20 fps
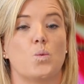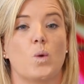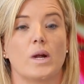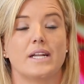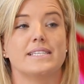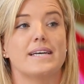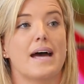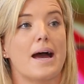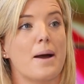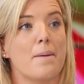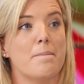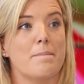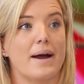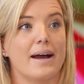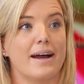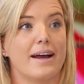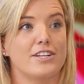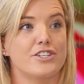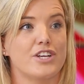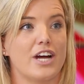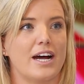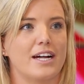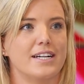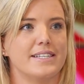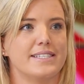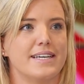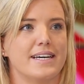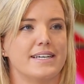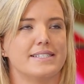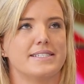what time my
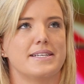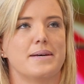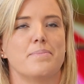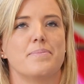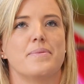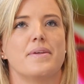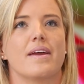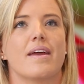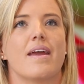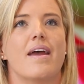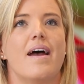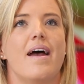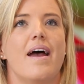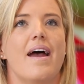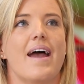child does something,